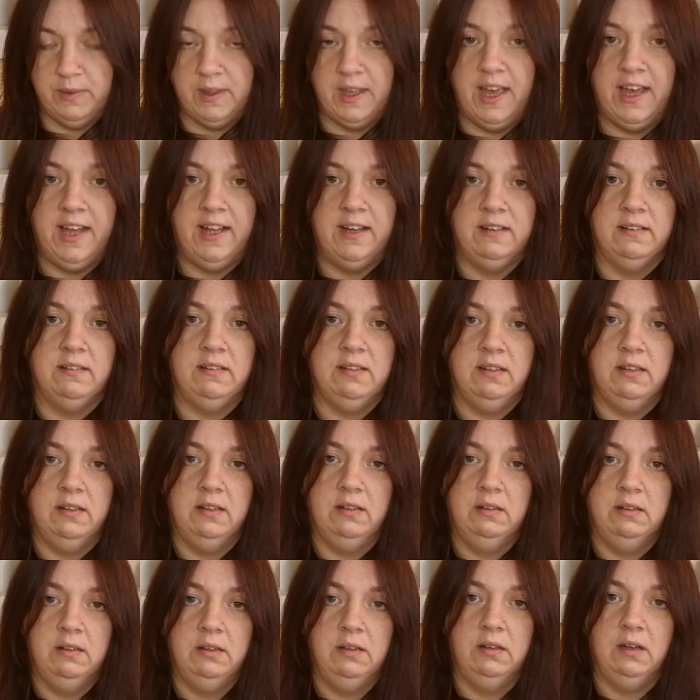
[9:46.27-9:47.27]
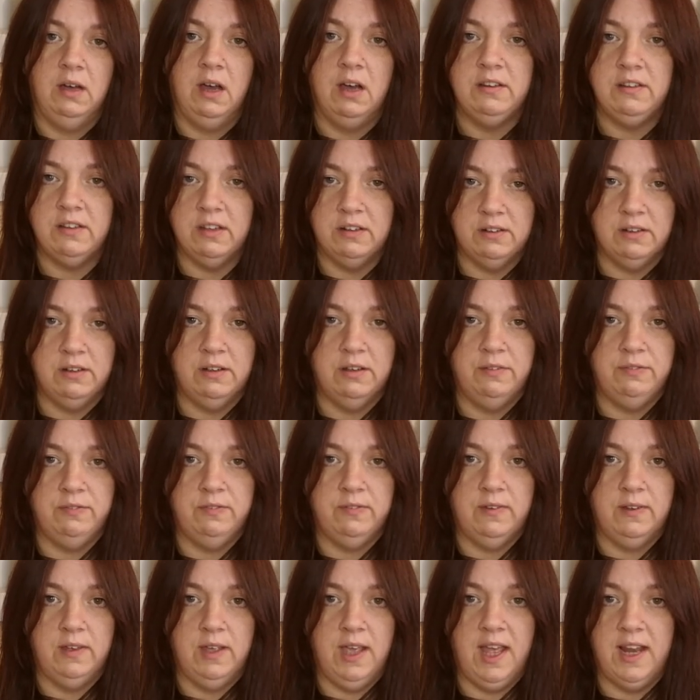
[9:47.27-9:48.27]
I don't know if
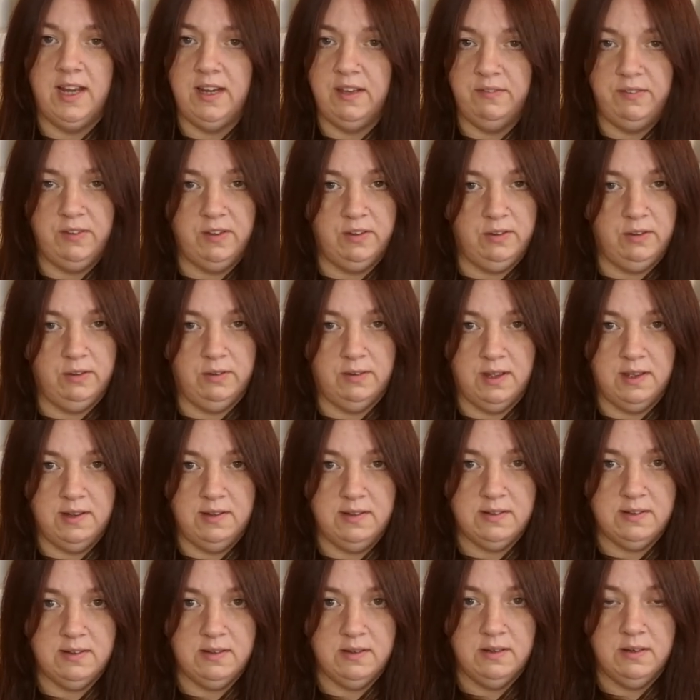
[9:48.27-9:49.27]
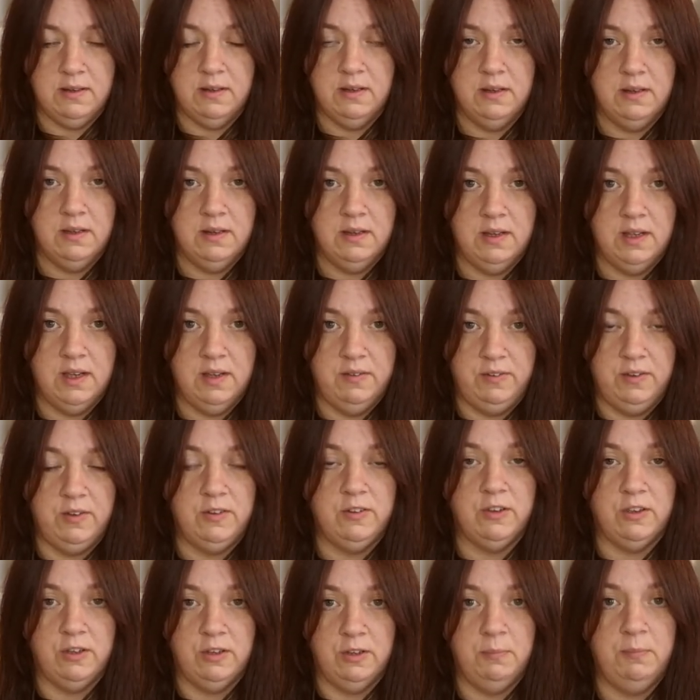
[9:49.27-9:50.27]
any of you do this. If you
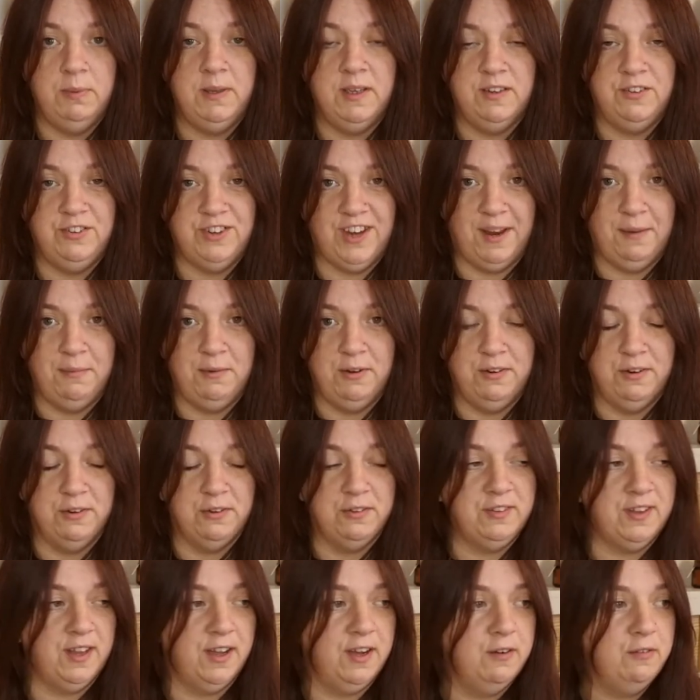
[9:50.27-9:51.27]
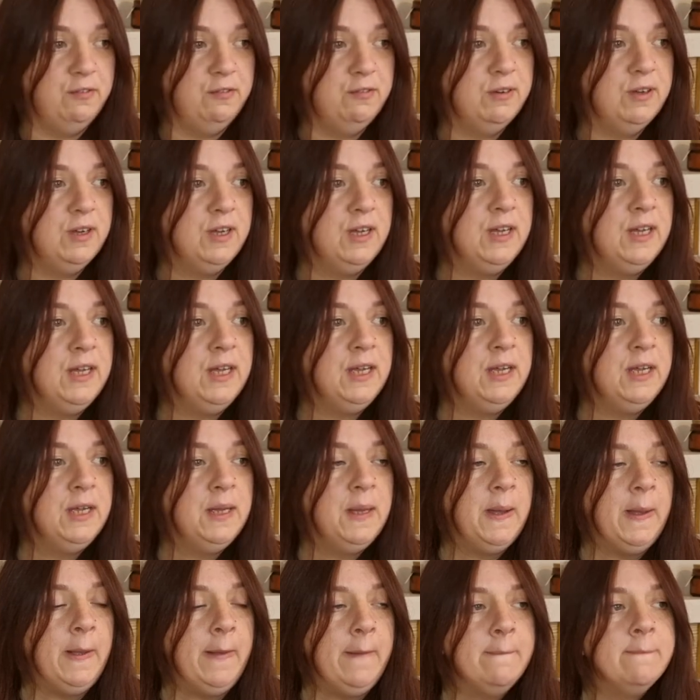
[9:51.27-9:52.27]
do, be ashamed of yourself.
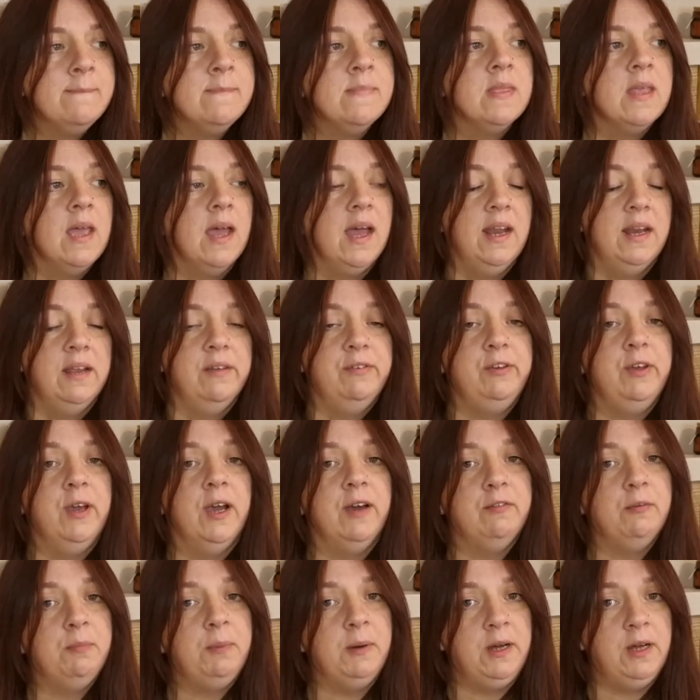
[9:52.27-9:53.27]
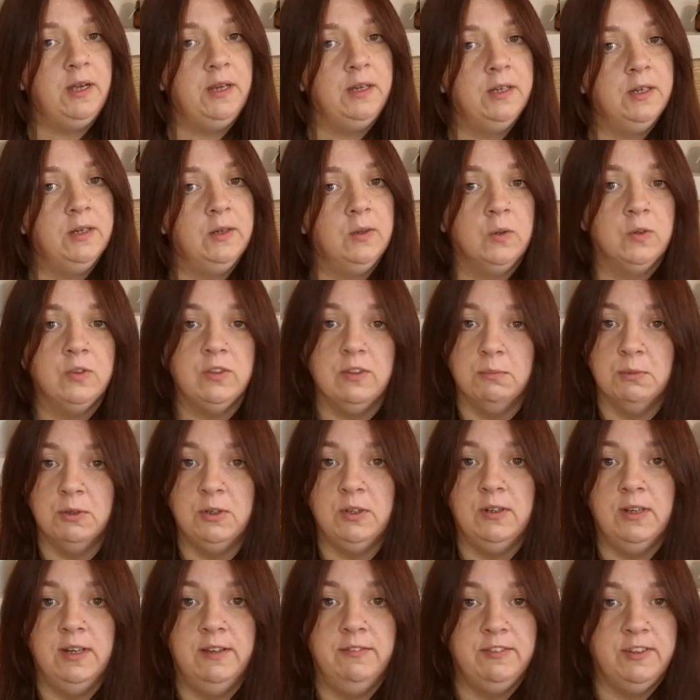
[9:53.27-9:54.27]
And if you have a partner or someone
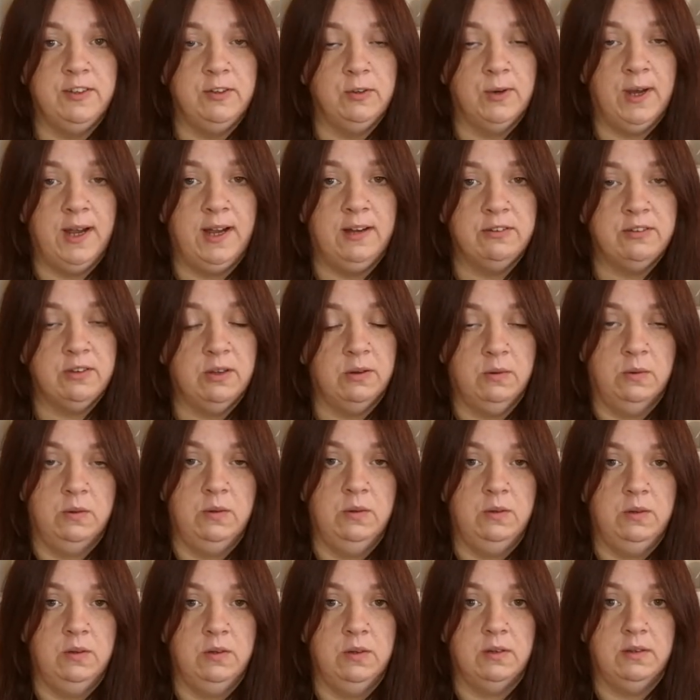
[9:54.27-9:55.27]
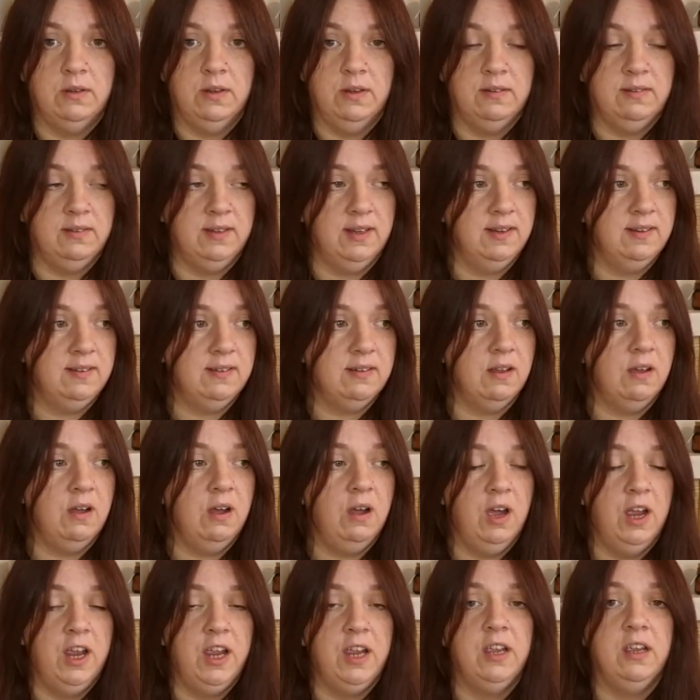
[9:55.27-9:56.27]
who lives in your household who does this,
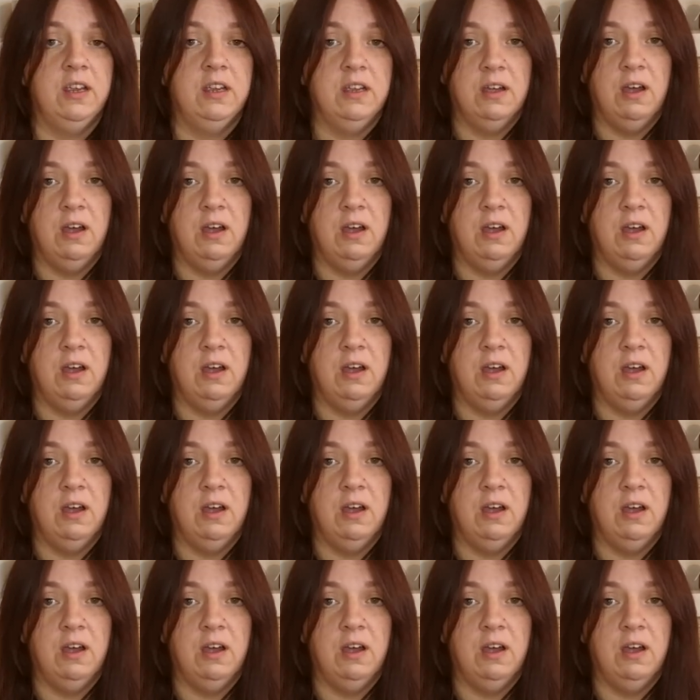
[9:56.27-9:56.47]
I